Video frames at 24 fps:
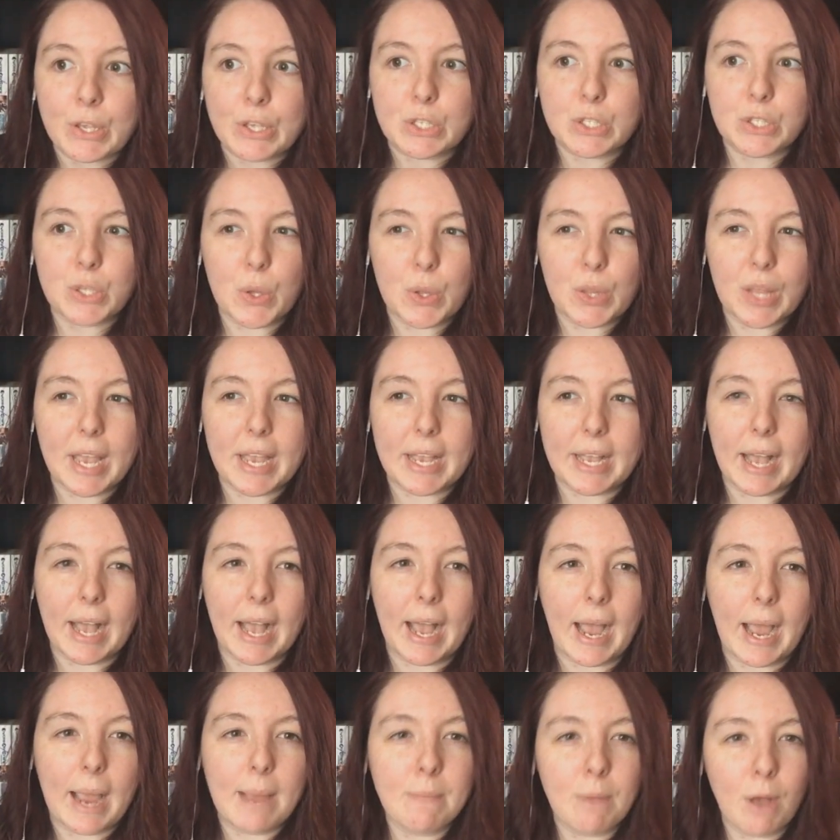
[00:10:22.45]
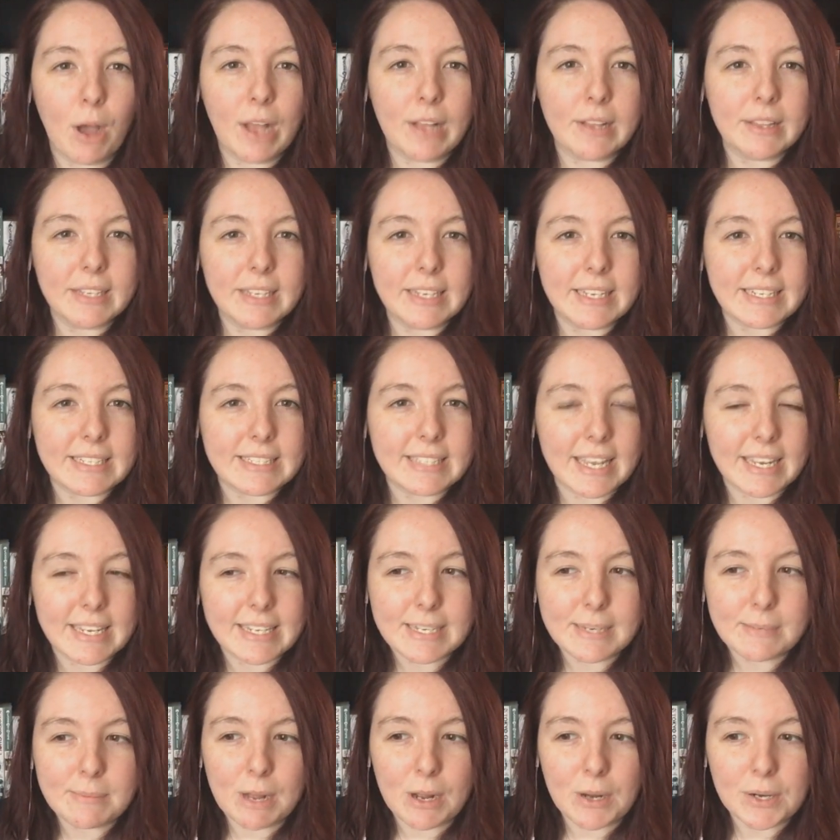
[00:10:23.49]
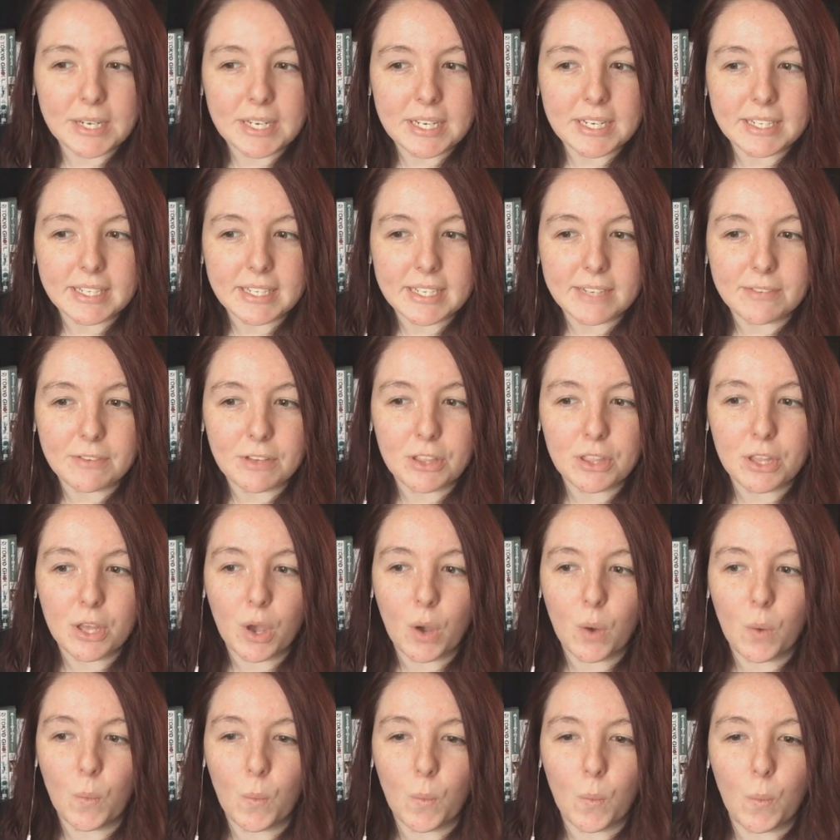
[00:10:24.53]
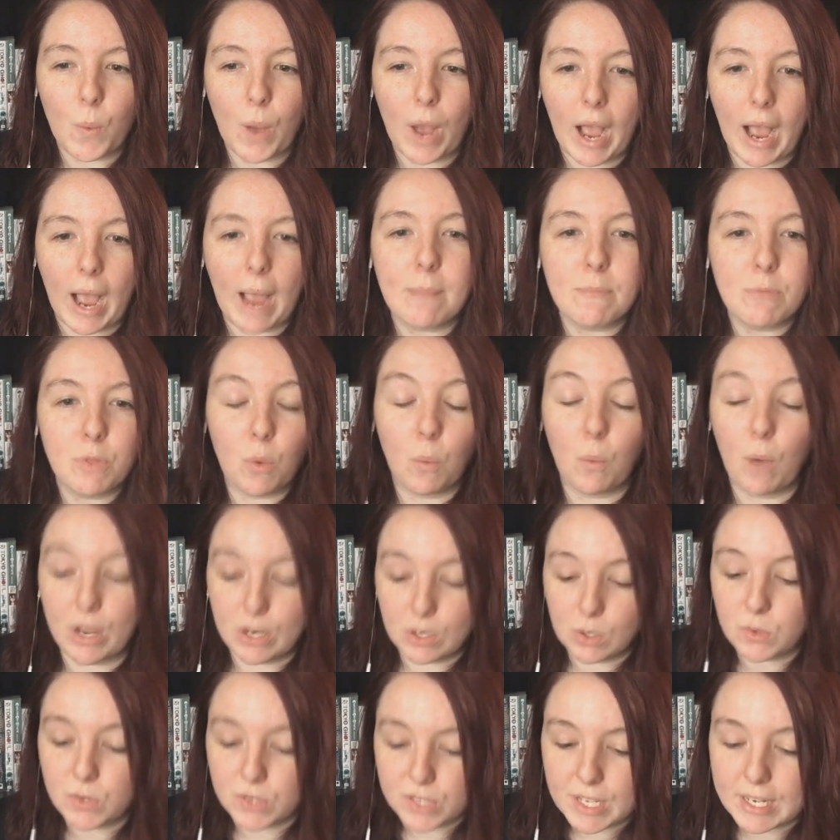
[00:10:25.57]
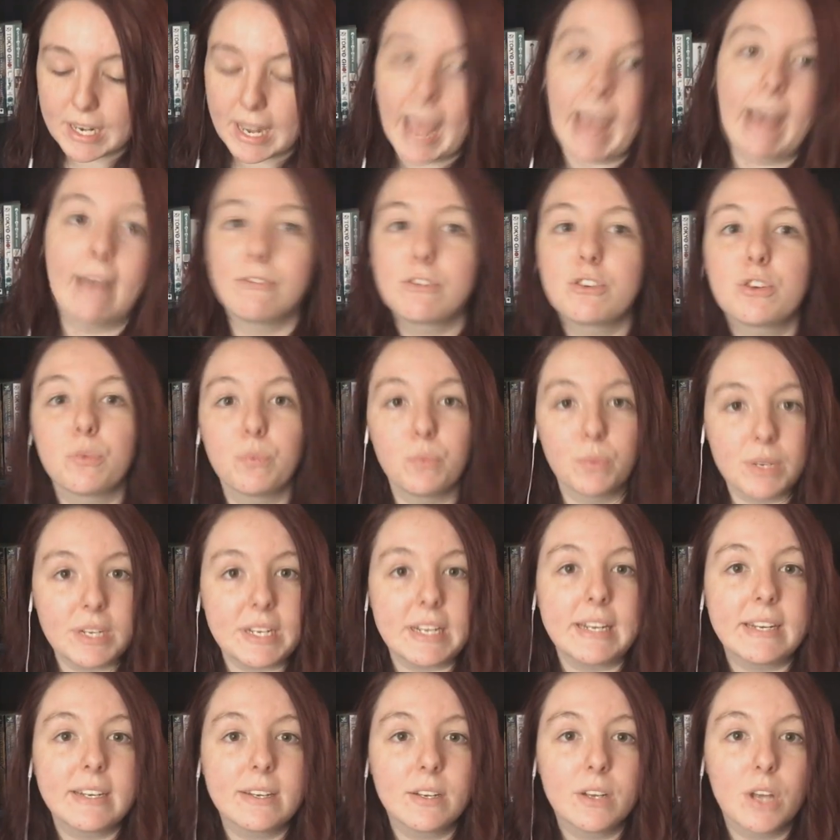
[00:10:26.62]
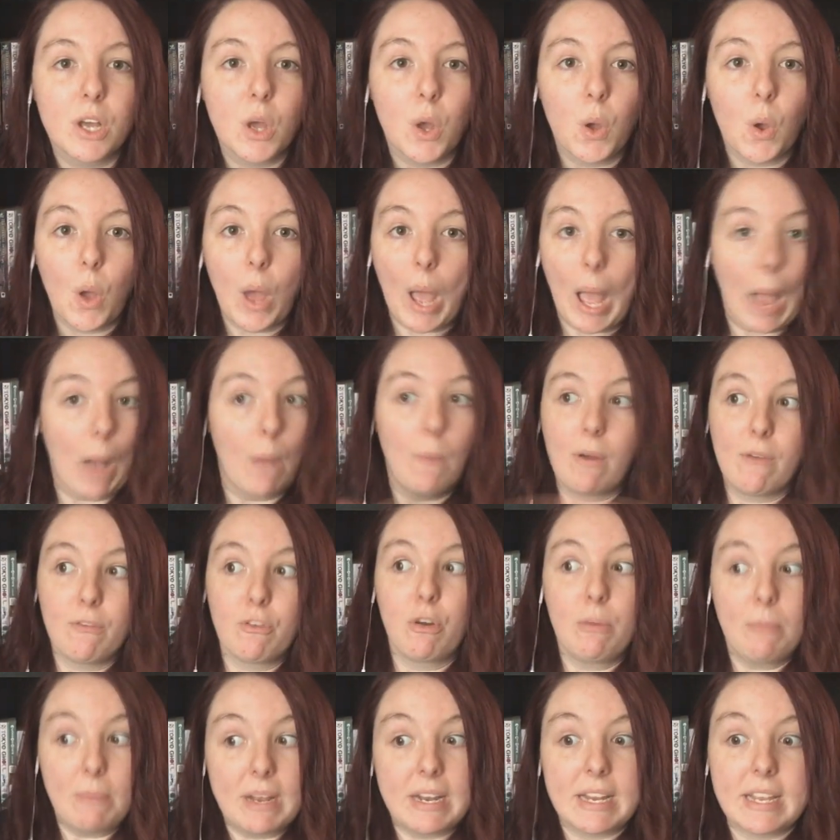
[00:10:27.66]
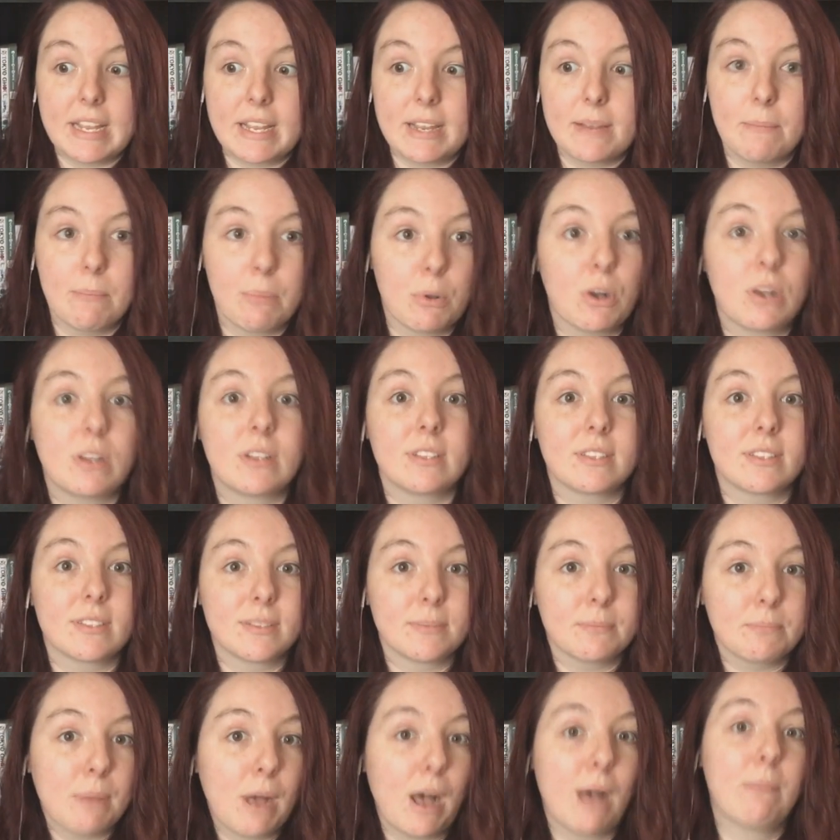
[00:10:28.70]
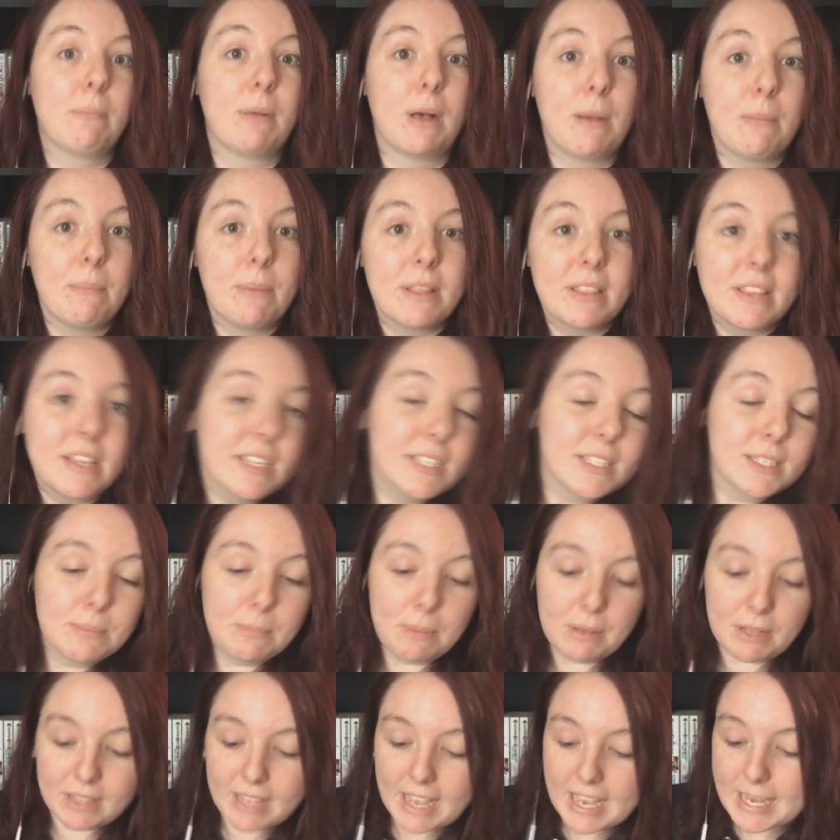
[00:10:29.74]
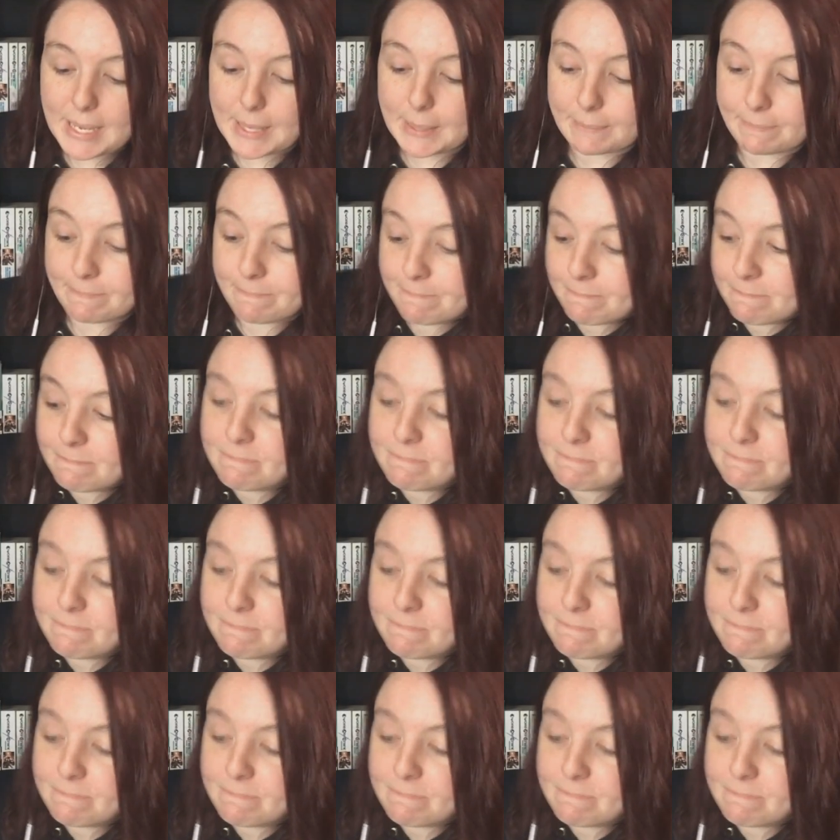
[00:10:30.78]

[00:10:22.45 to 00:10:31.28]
So like I'm oddly excited about it even though I'm the one who's gonna have to read however many books pop up in this but like